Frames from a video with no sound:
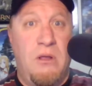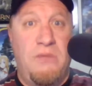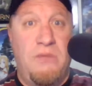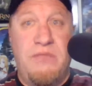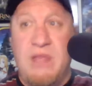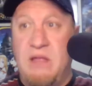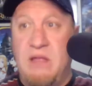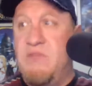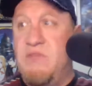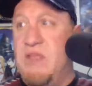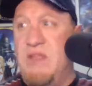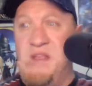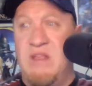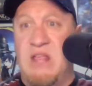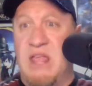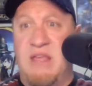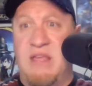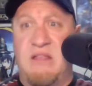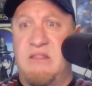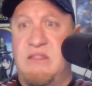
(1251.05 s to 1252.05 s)

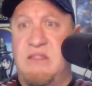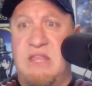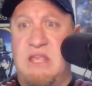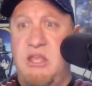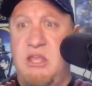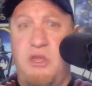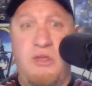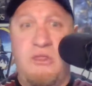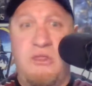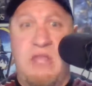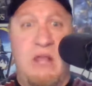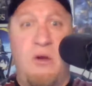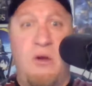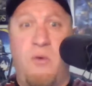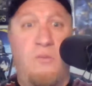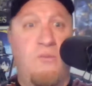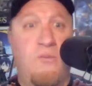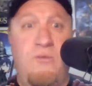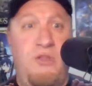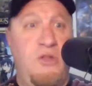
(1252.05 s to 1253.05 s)

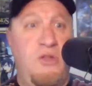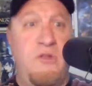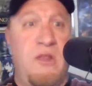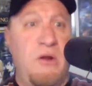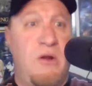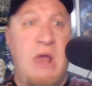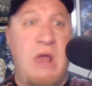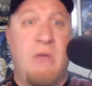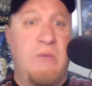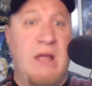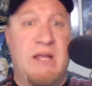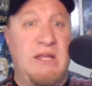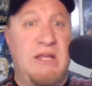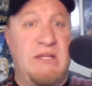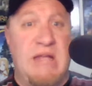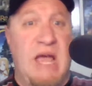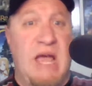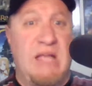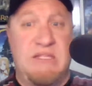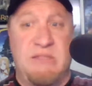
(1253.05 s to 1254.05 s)
They're not
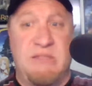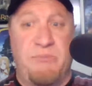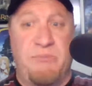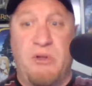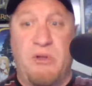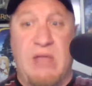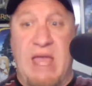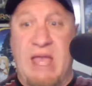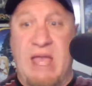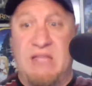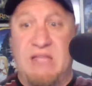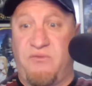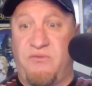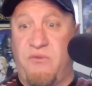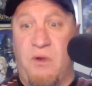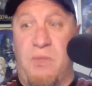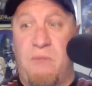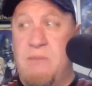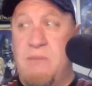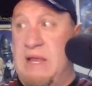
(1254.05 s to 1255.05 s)
recognizable as
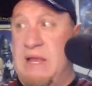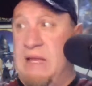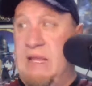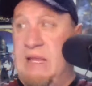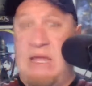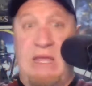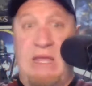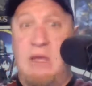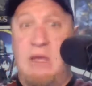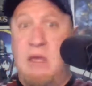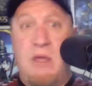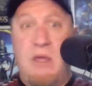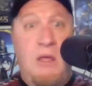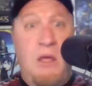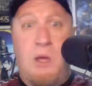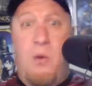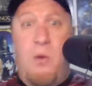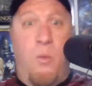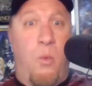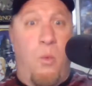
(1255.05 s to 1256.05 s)
from any
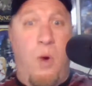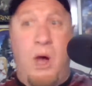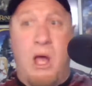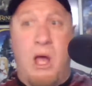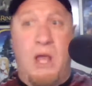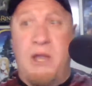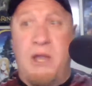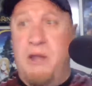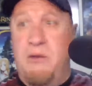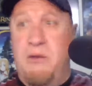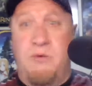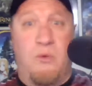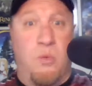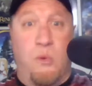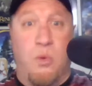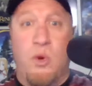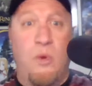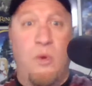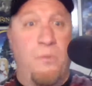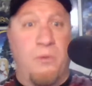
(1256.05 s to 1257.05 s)
one
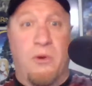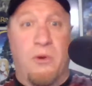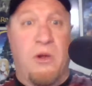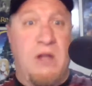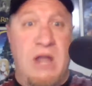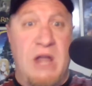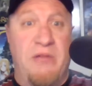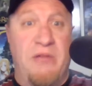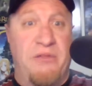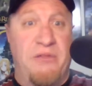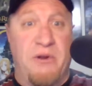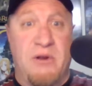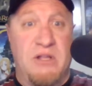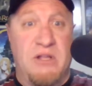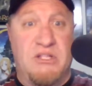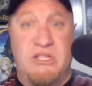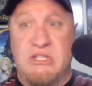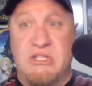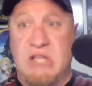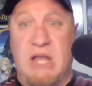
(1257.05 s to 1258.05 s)
group or another.
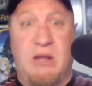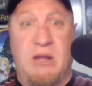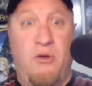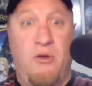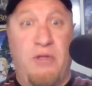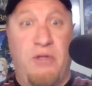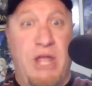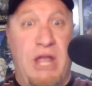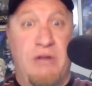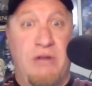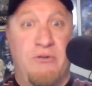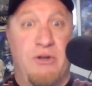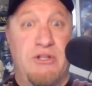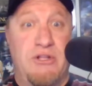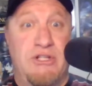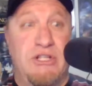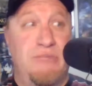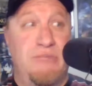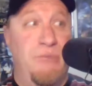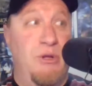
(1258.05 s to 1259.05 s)
It's just like, oh, the androids
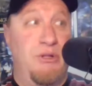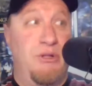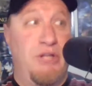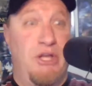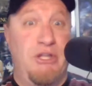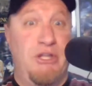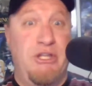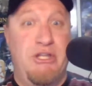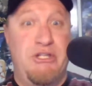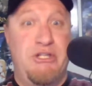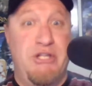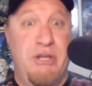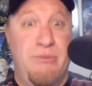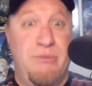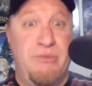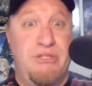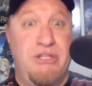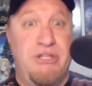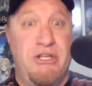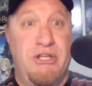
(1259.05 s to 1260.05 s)
just built all these
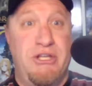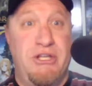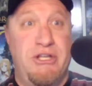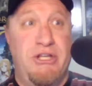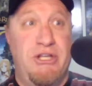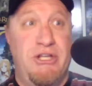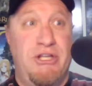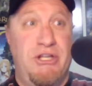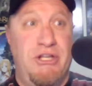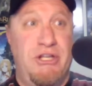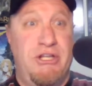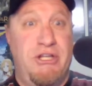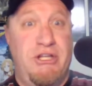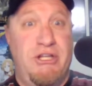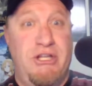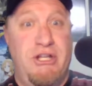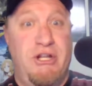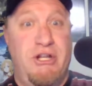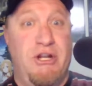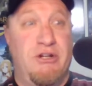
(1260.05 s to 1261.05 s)
ships
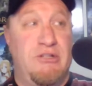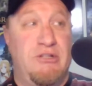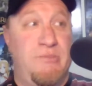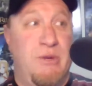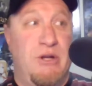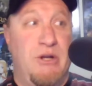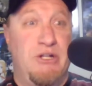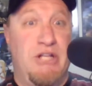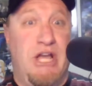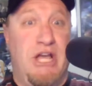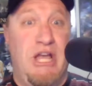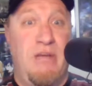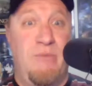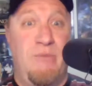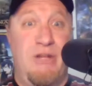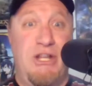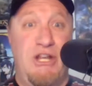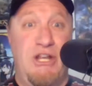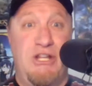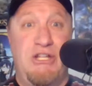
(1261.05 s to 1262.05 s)
in their spare time
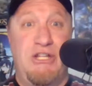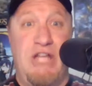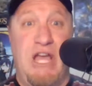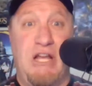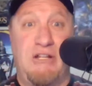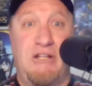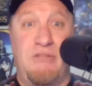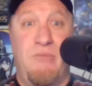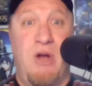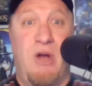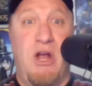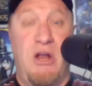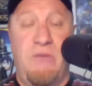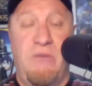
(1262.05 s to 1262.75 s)
and then attacked Mars.